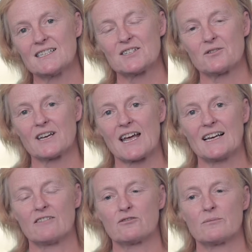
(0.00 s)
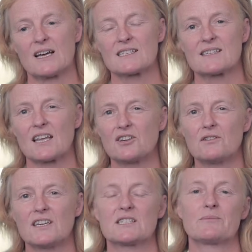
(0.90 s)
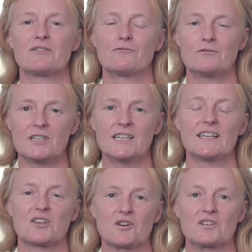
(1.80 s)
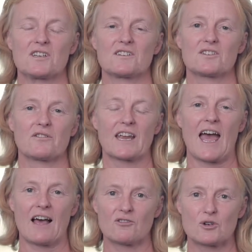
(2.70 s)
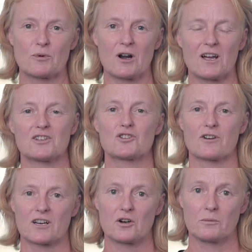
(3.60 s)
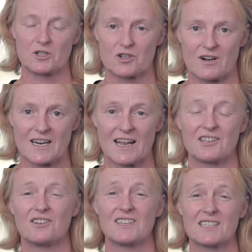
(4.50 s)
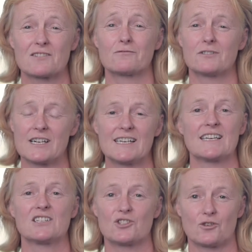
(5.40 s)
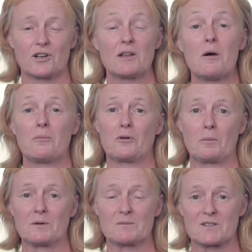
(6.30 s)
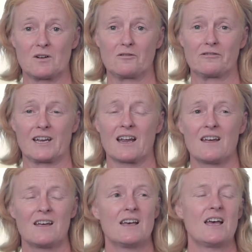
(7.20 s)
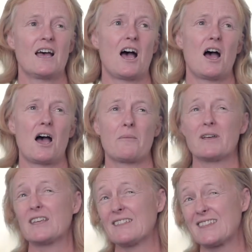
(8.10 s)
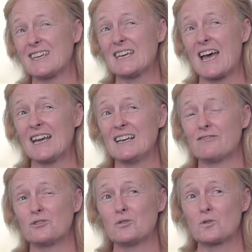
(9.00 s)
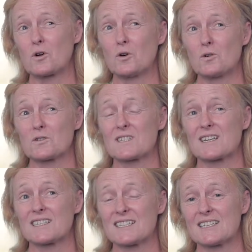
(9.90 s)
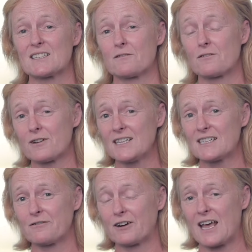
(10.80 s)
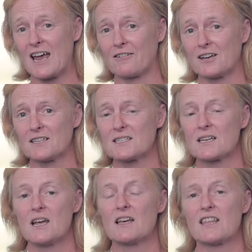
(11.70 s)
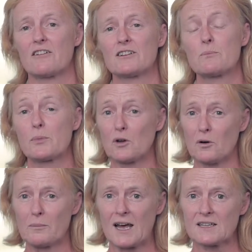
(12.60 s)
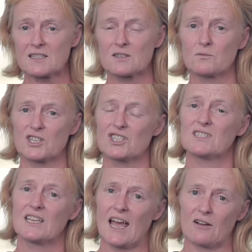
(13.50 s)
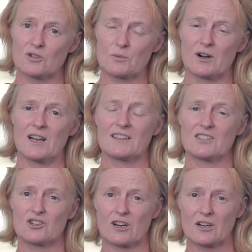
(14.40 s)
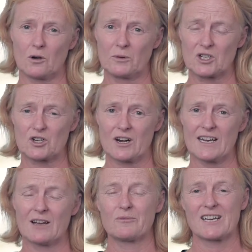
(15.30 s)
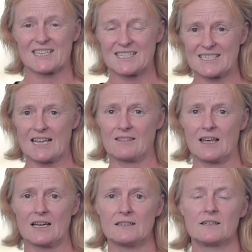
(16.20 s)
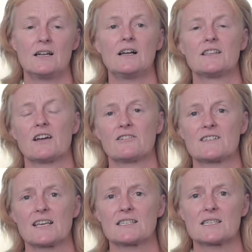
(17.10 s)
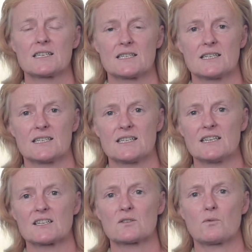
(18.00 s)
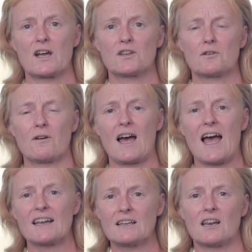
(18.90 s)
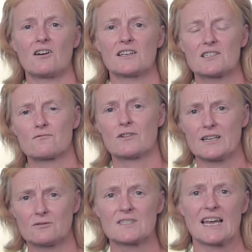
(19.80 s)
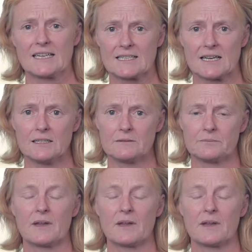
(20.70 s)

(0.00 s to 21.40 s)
in doing A-level maths, then you need to be really good at doing algebra and trigonometry, and you need to really enjoy problem solving. Um, the A-level course consists of three different areas. There is pure maths, which is the algebra and the trigonometry, and we extend that. There is then statistics, where you analyse real data,